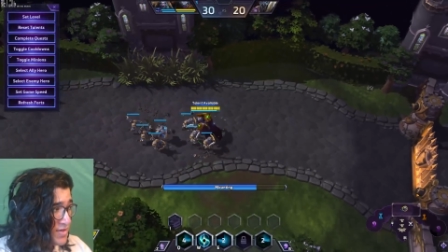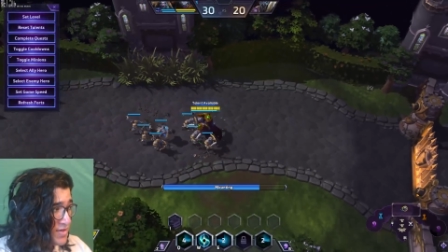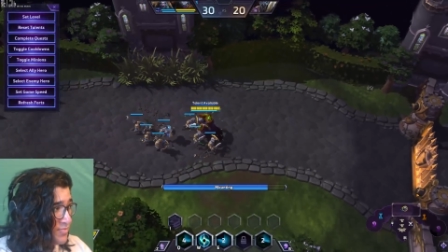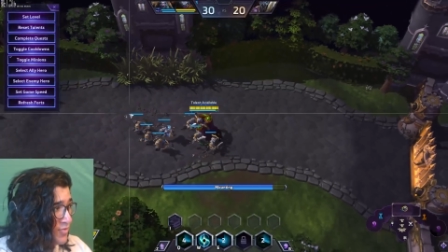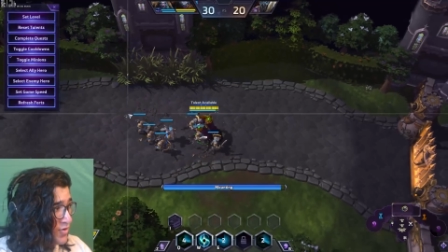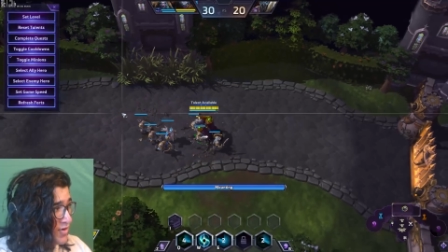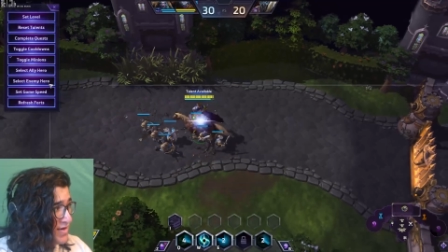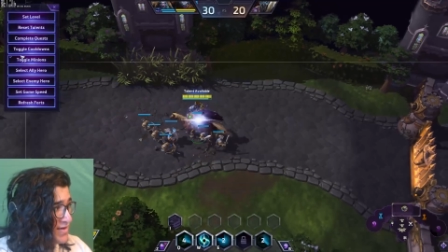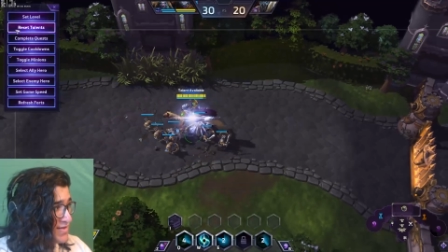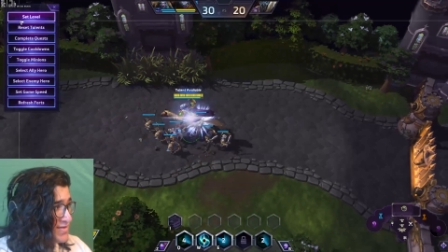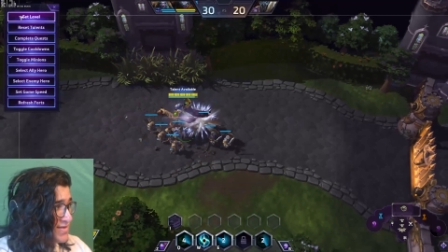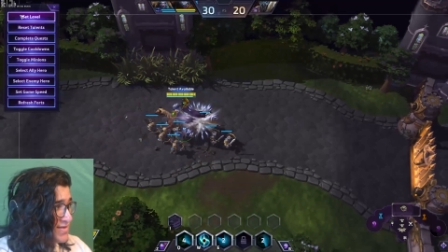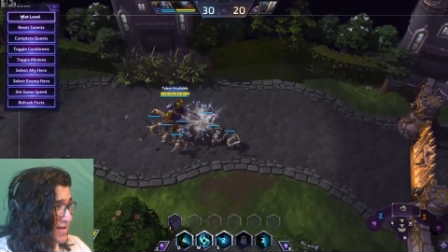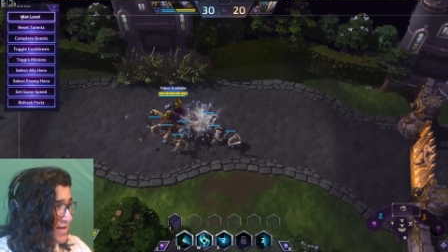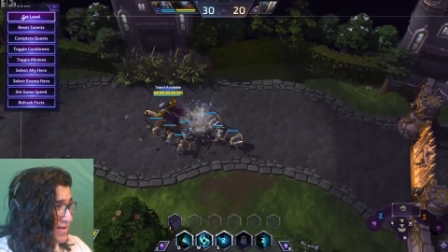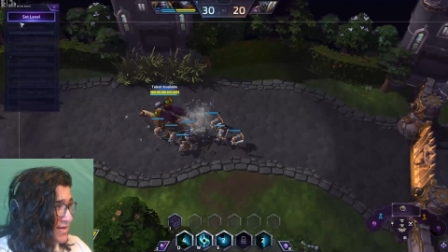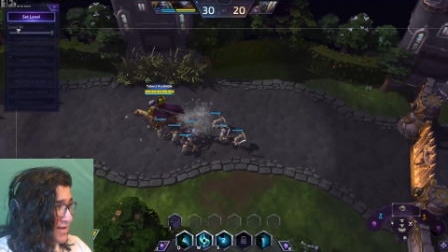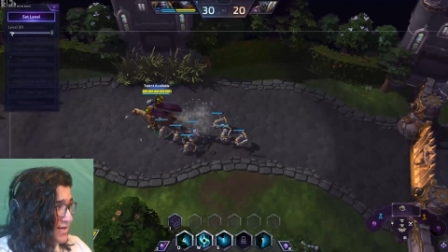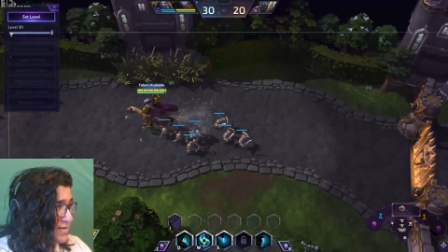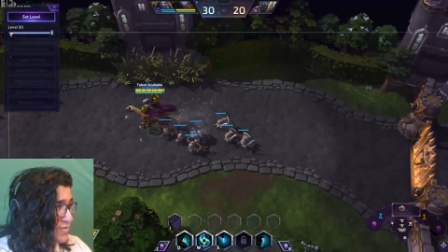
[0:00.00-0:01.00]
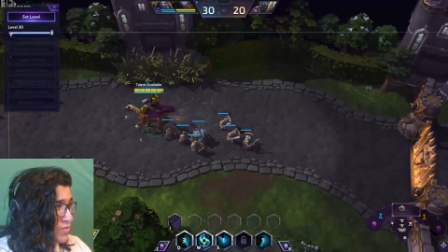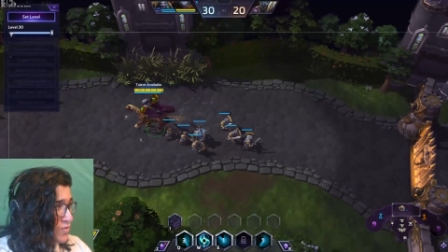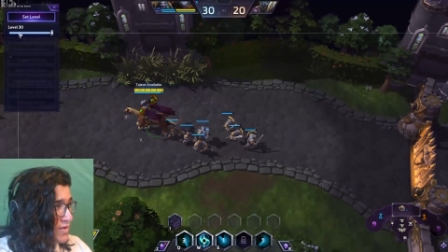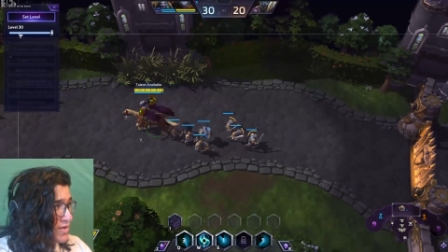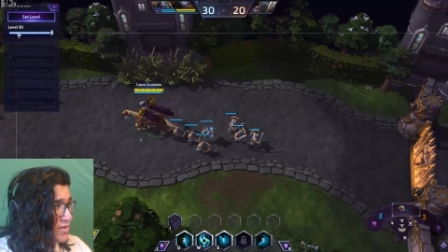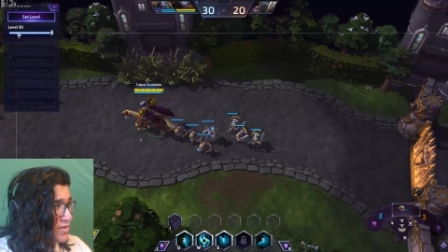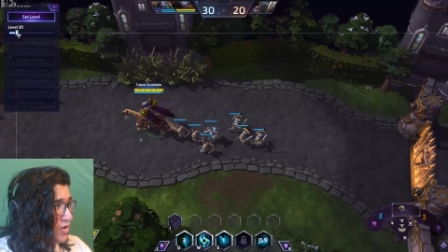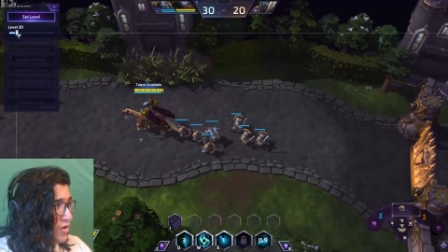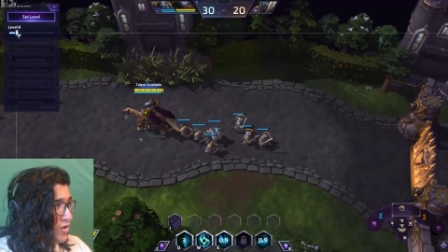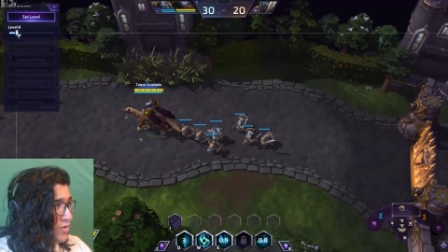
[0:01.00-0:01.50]
The point is that it
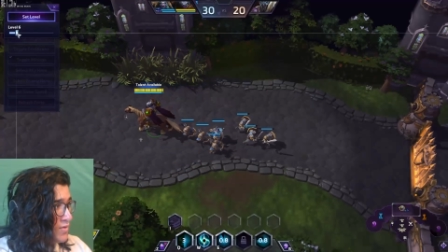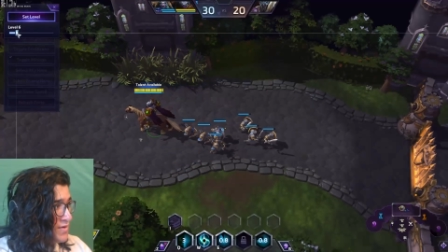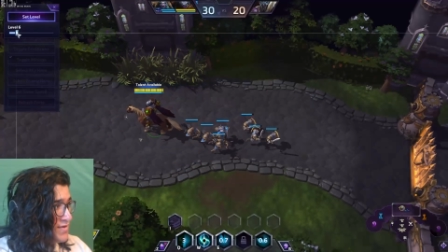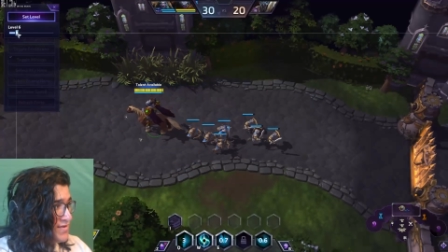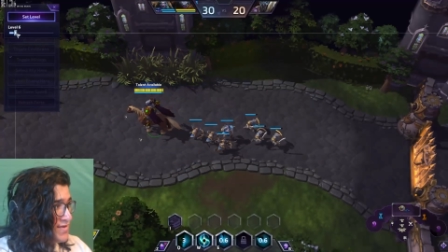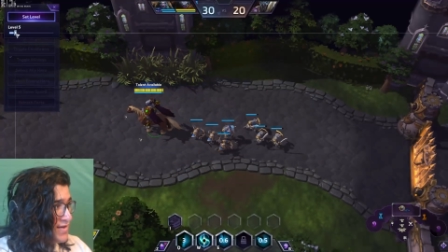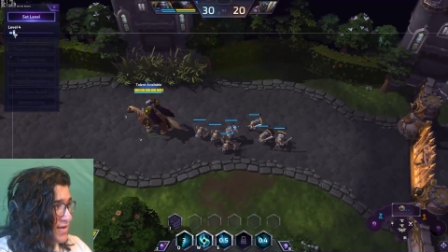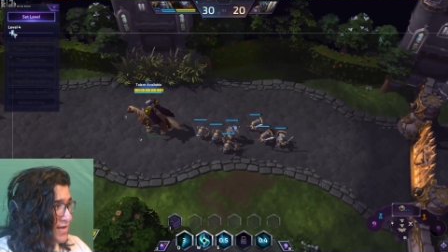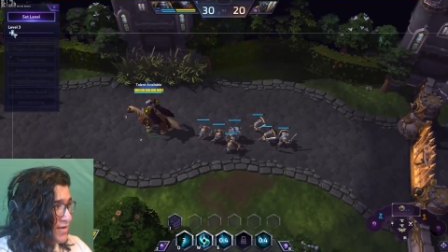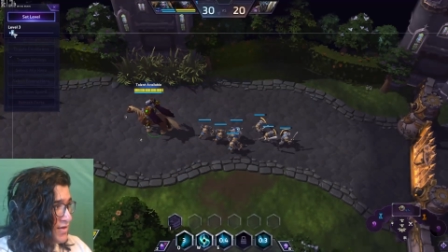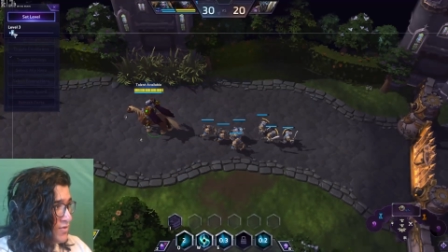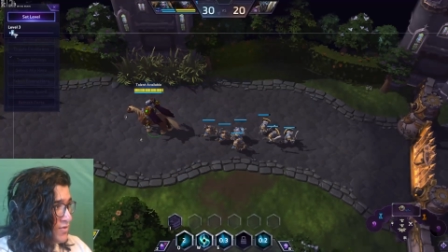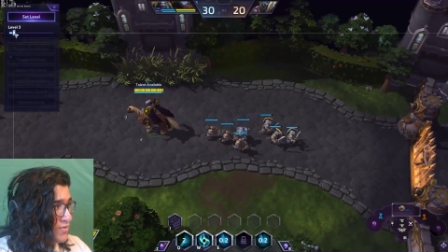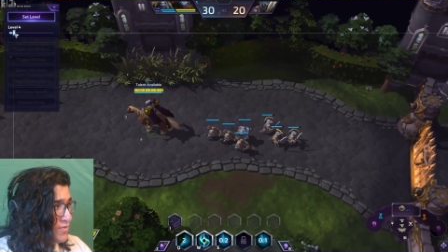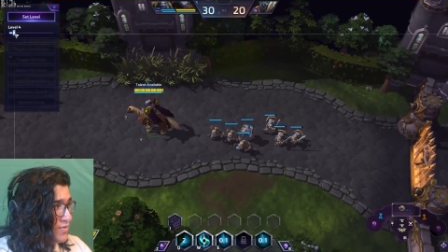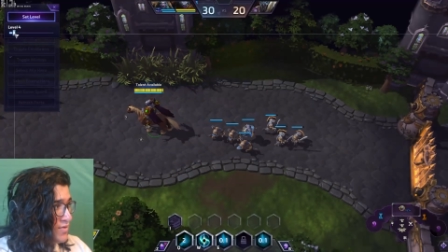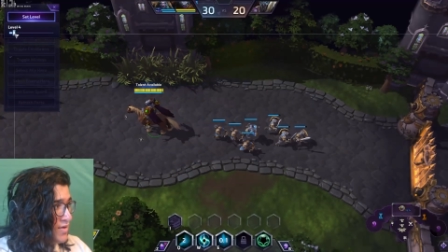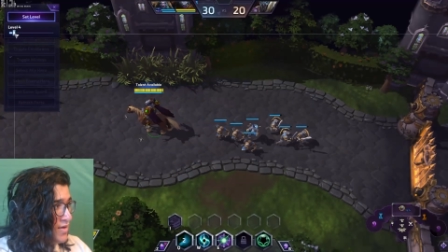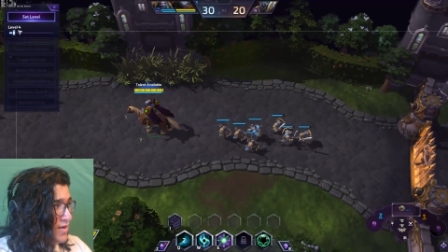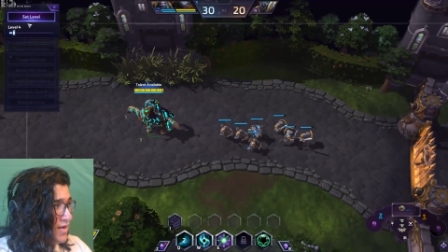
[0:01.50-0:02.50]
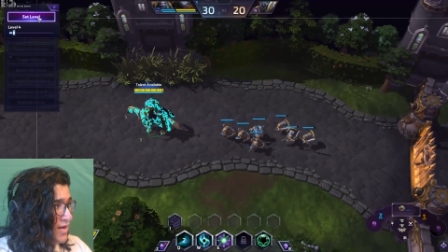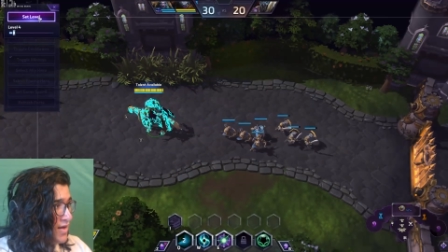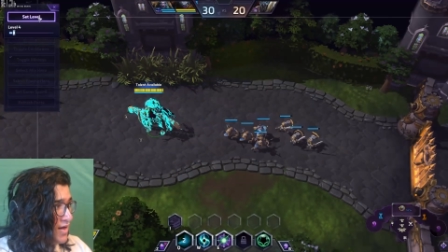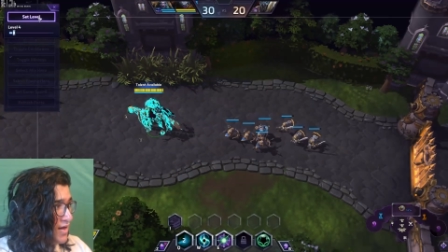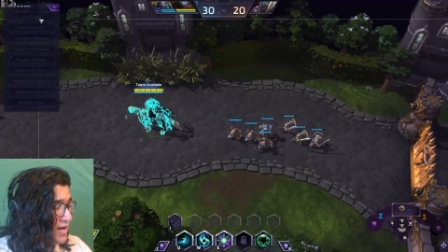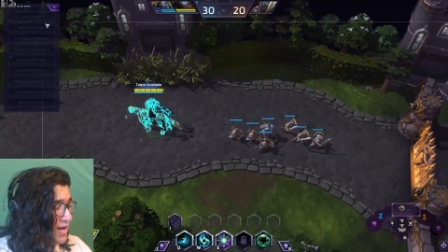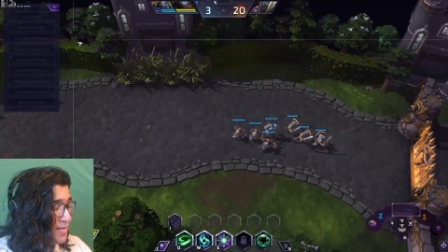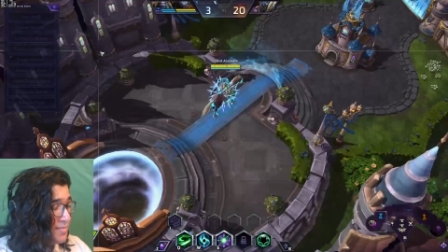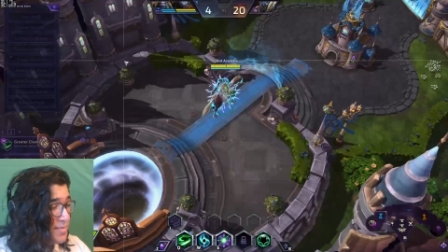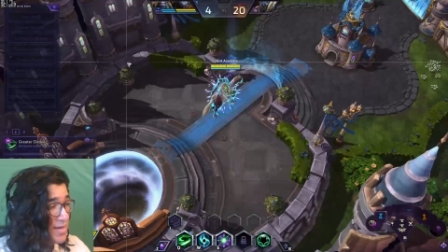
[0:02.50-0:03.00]
will always take you
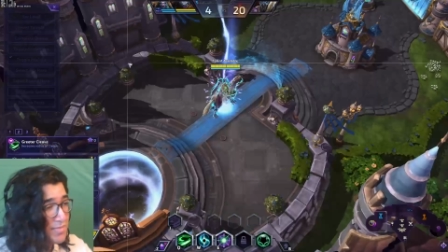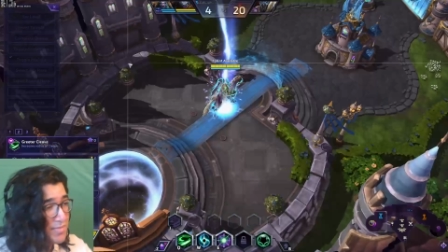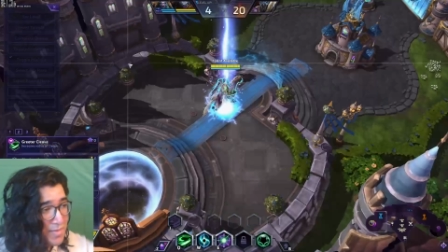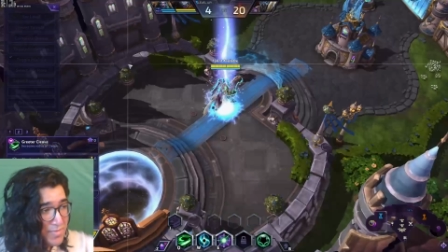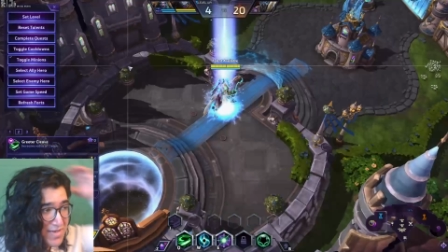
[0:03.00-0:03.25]
a minimum